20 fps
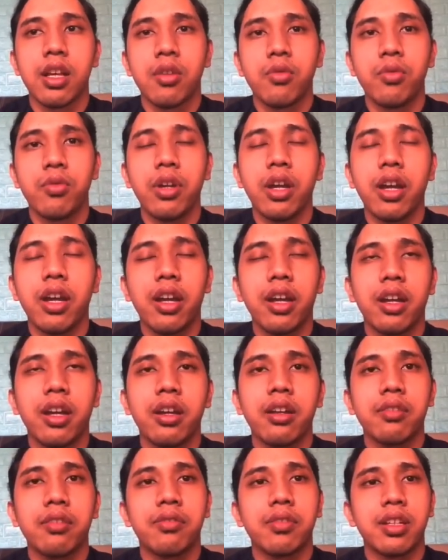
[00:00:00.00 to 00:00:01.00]
we
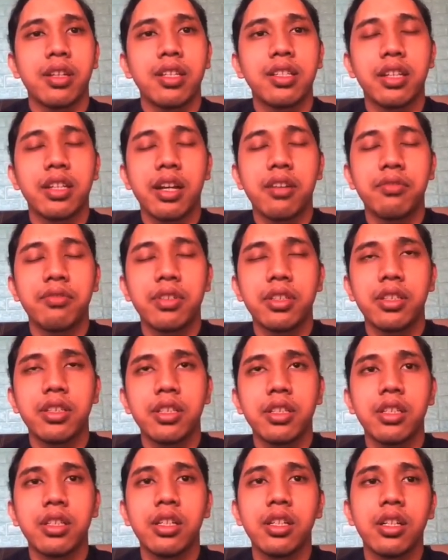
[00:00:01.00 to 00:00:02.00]
have
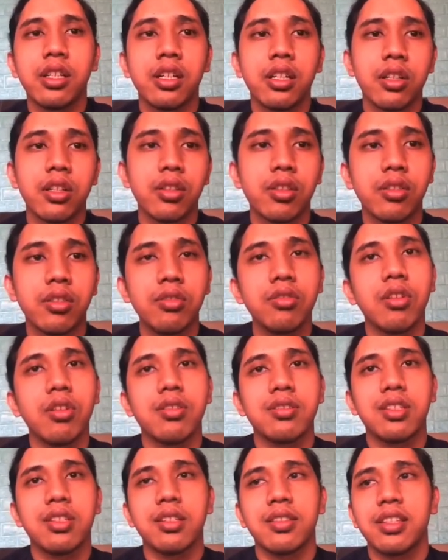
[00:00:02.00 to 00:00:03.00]
discovered two
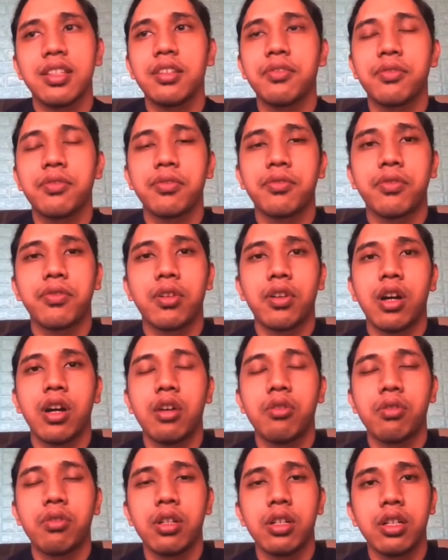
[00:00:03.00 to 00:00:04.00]
objectives for
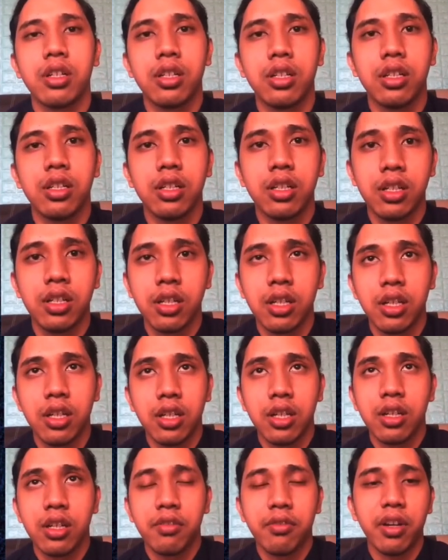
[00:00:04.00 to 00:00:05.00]
our
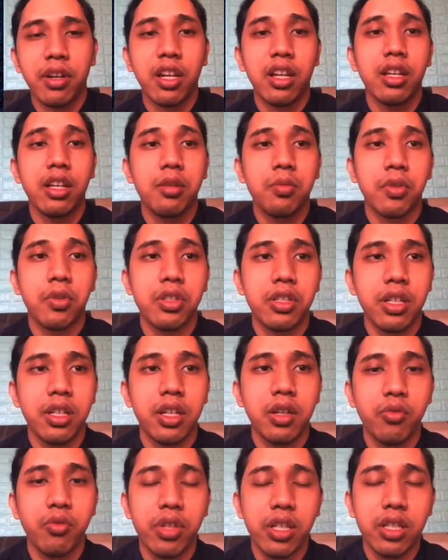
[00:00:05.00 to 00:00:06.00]
final year project,
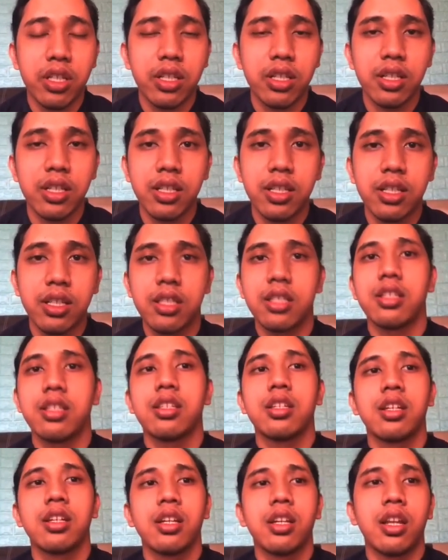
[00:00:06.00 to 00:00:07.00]
which is
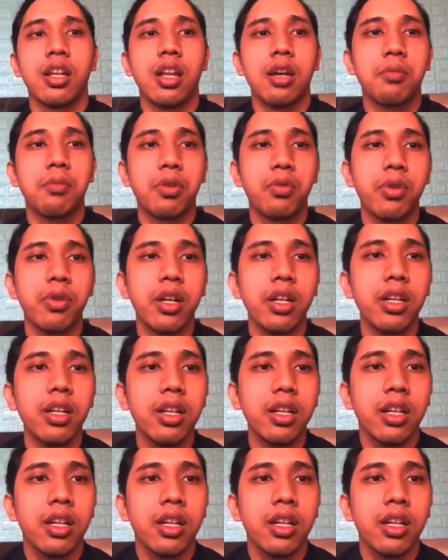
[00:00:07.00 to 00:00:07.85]
number 1,